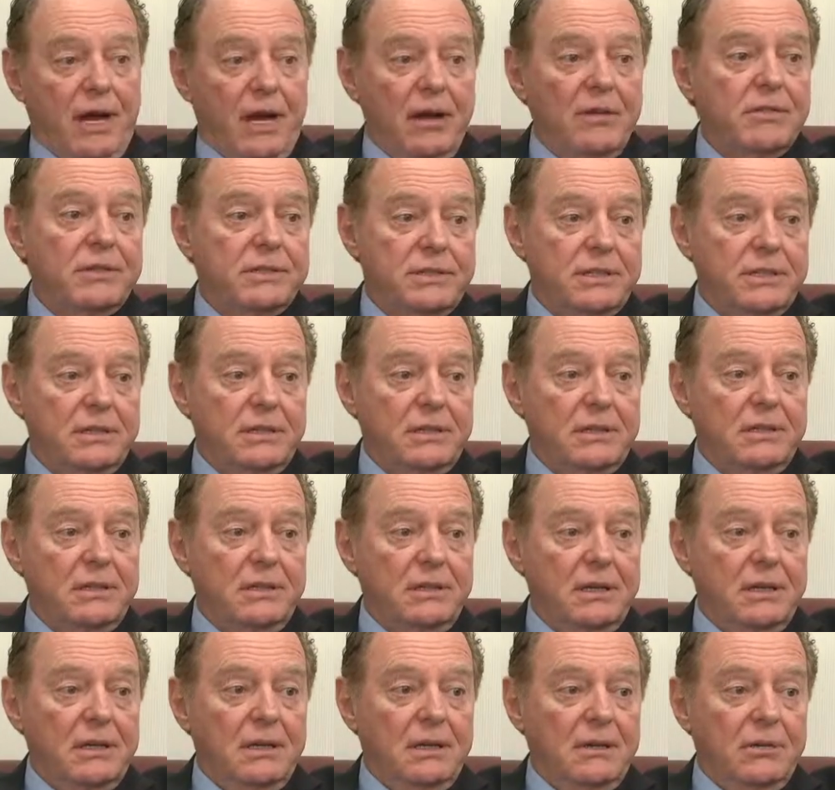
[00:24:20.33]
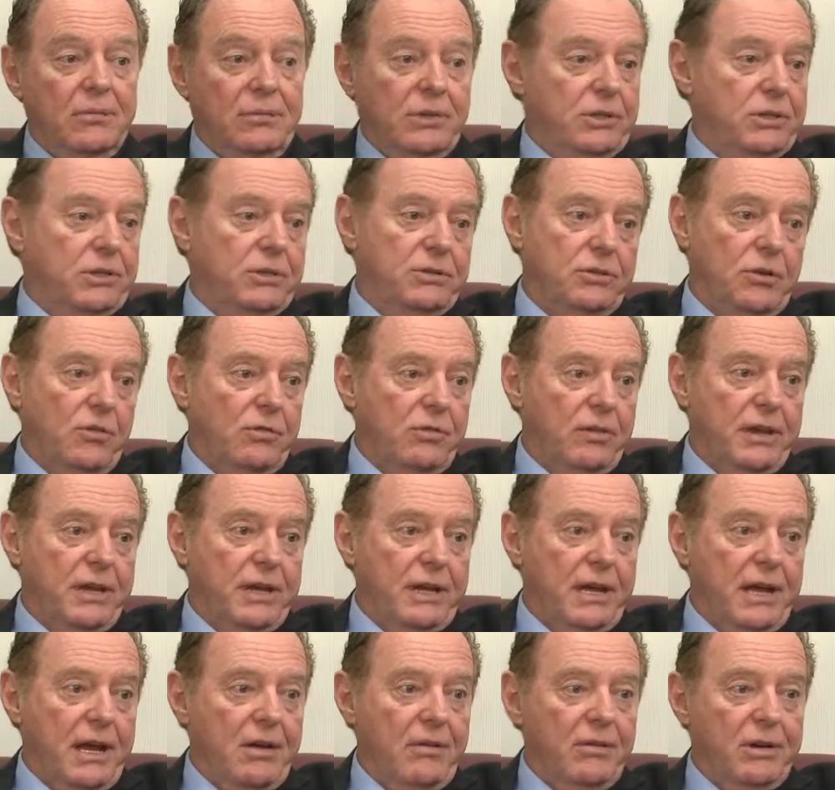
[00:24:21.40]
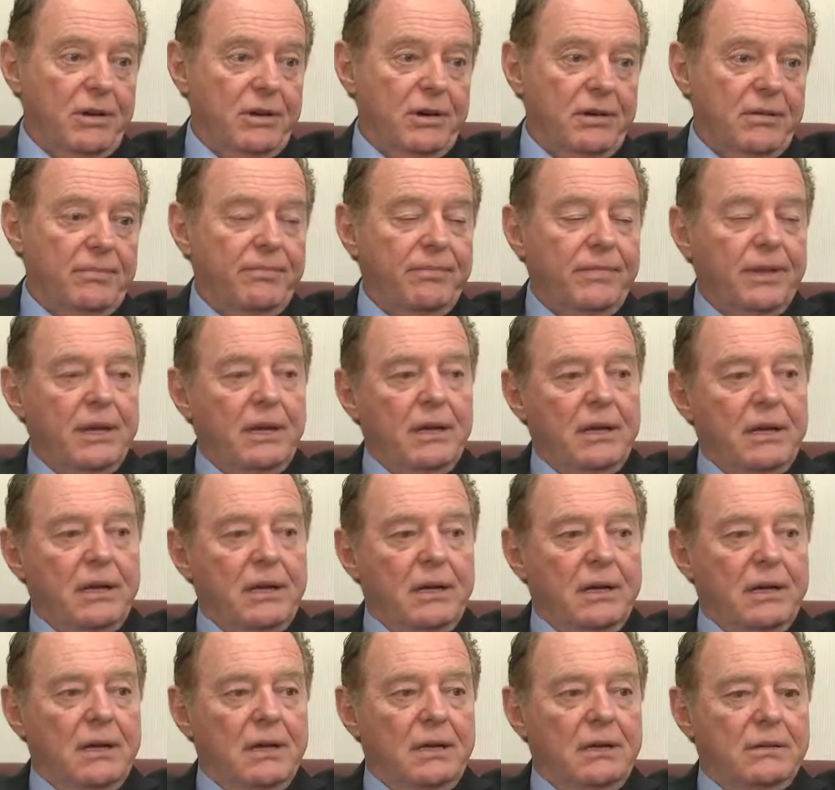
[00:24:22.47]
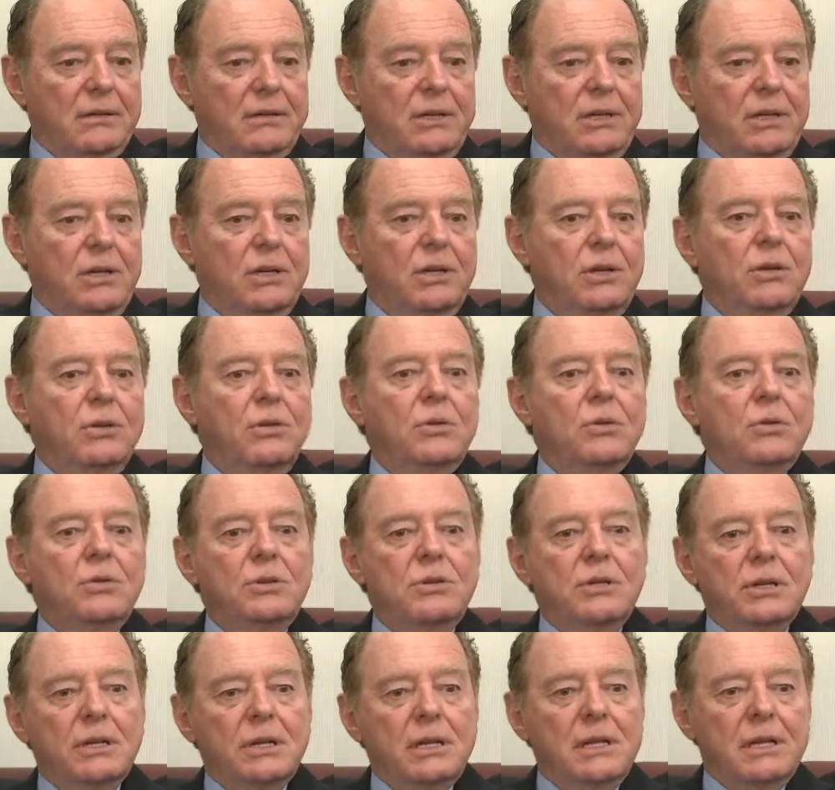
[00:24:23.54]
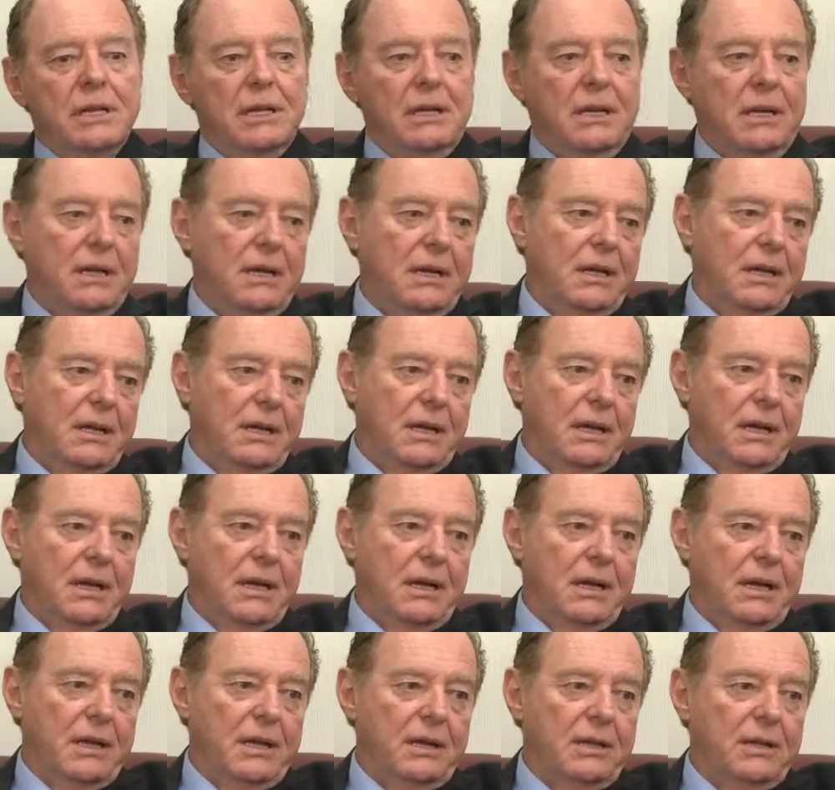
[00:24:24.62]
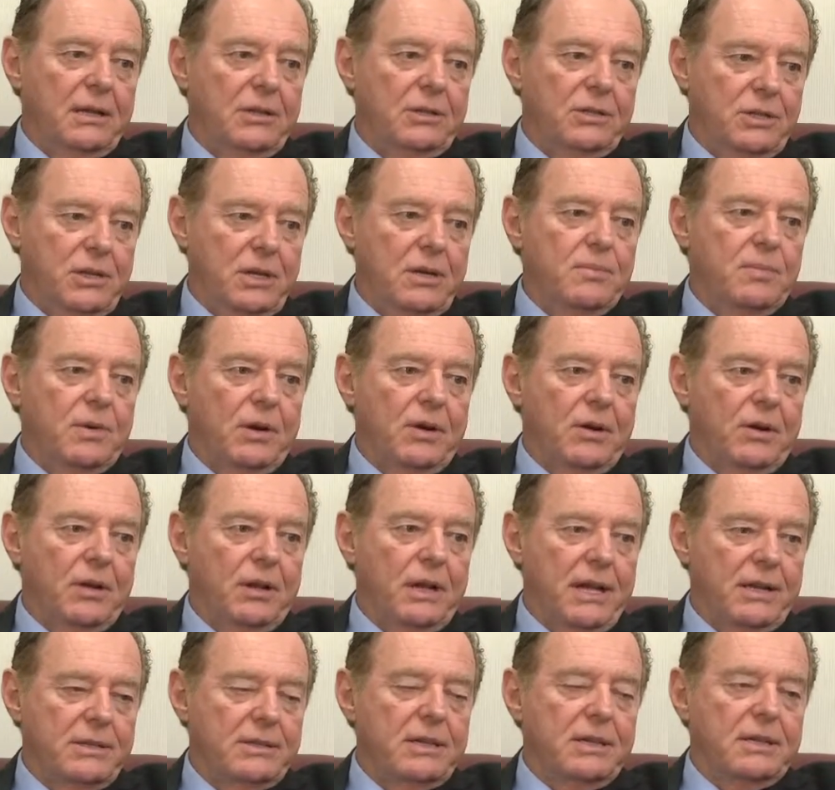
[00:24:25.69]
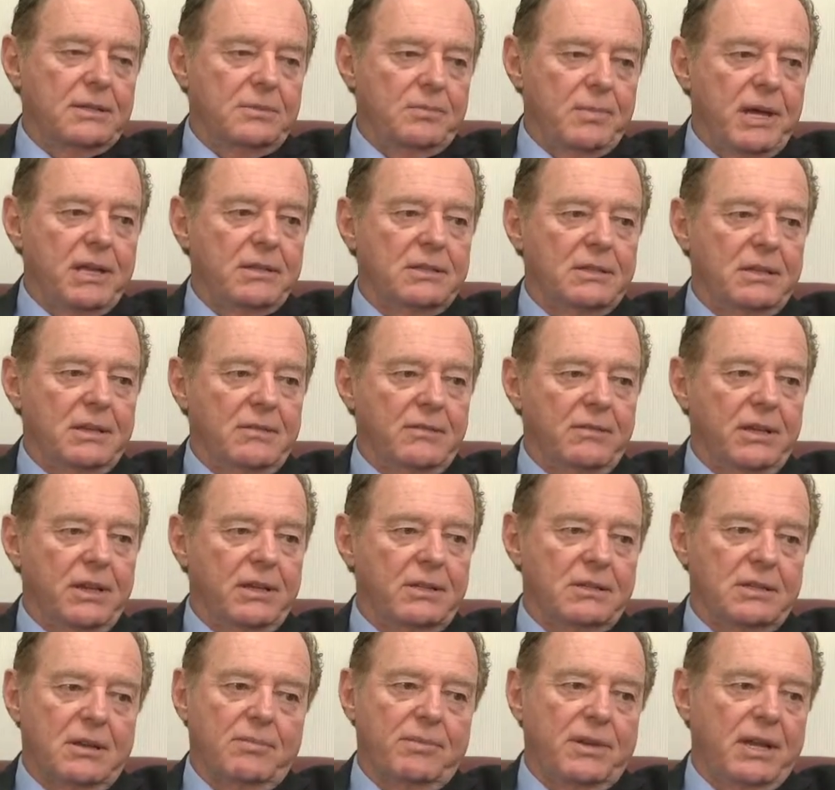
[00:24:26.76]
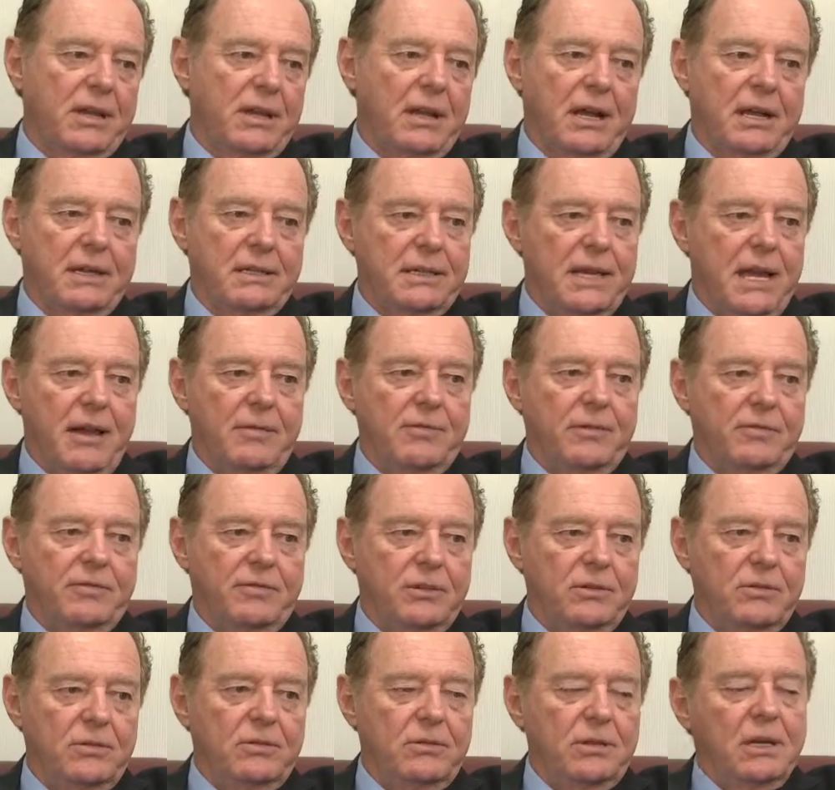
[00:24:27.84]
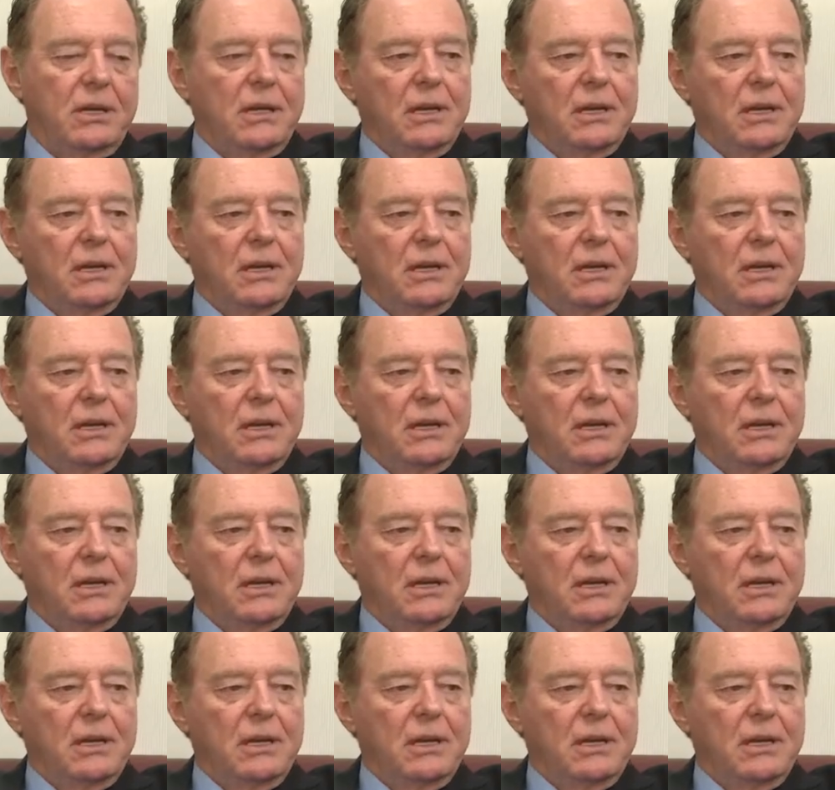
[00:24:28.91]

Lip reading: ViraSil, which is over-the-counter, hugely cheaper, less expensive than something like Tamiflu.